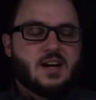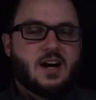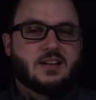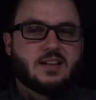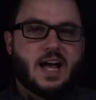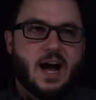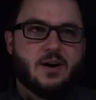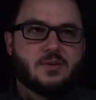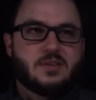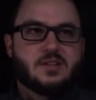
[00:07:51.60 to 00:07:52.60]

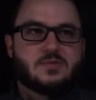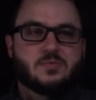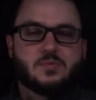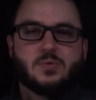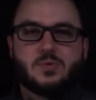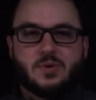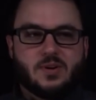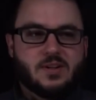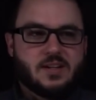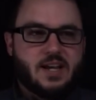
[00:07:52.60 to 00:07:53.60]
allow this
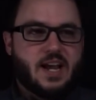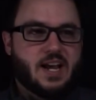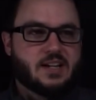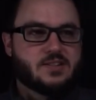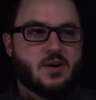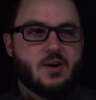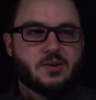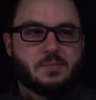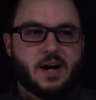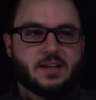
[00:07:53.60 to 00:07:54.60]
rule and
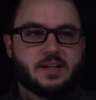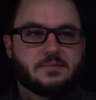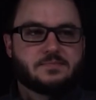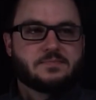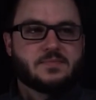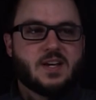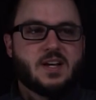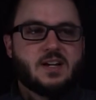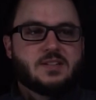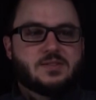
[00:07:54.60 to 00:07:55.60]
Autopilot
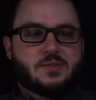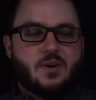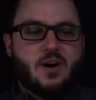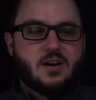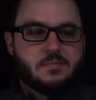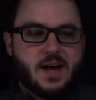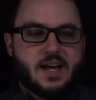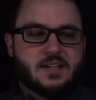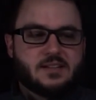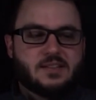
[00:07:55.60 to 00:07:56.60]
to
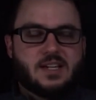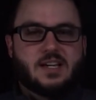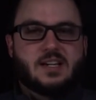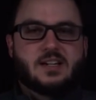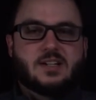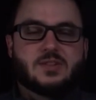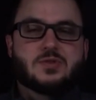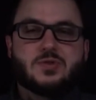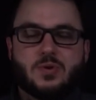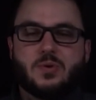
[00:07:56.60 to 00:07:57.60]
automatically
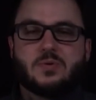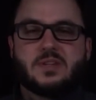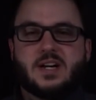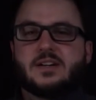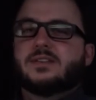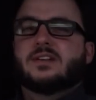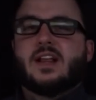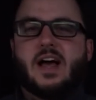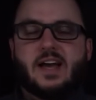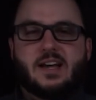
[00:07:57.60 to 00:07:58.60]
control the
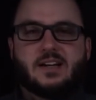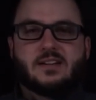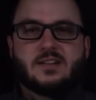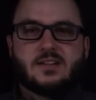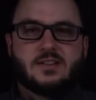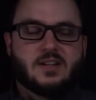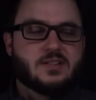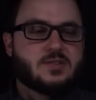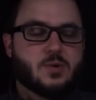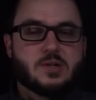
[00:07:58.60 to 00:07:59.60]
underlying
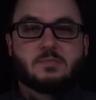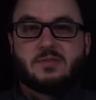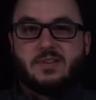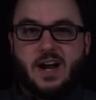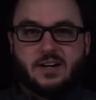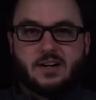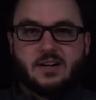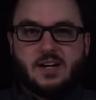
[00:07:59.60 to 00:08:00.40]
storage provider